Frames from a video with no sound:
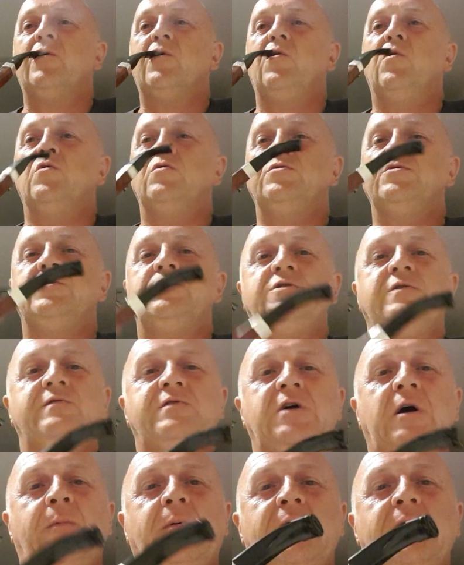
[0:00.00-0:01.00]
Hundreds of
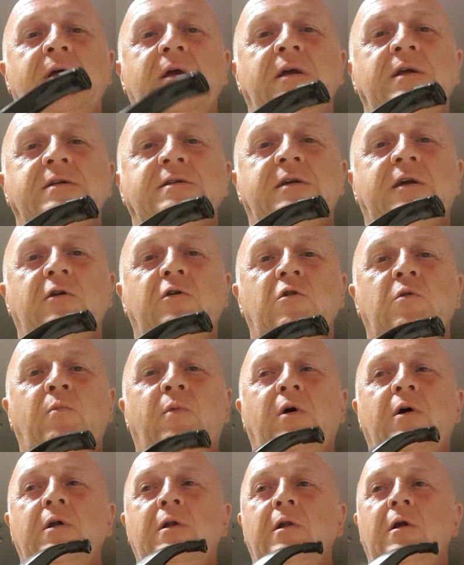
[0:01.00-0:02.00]
Japanese killed
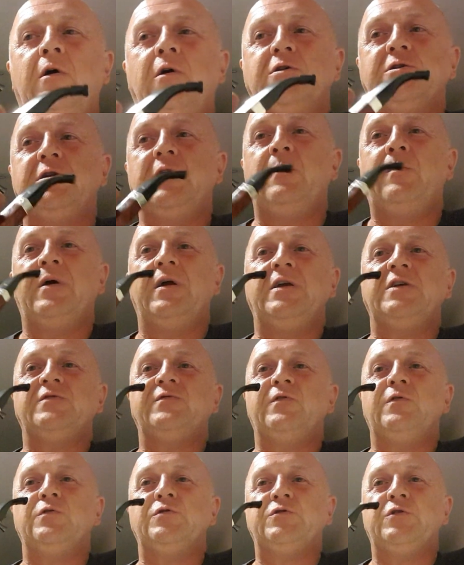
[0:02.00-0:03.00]
by largely
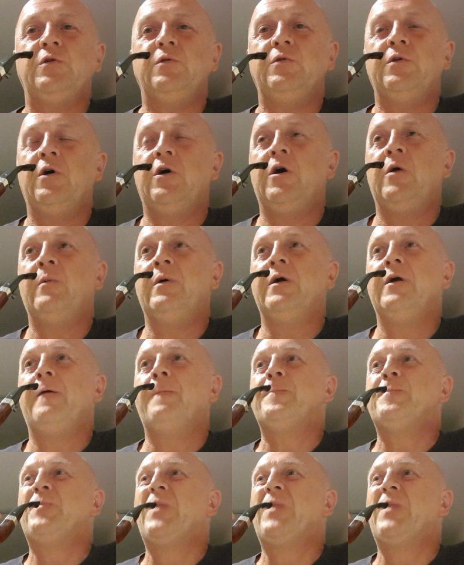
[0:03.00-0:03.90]
peaceful tsunami.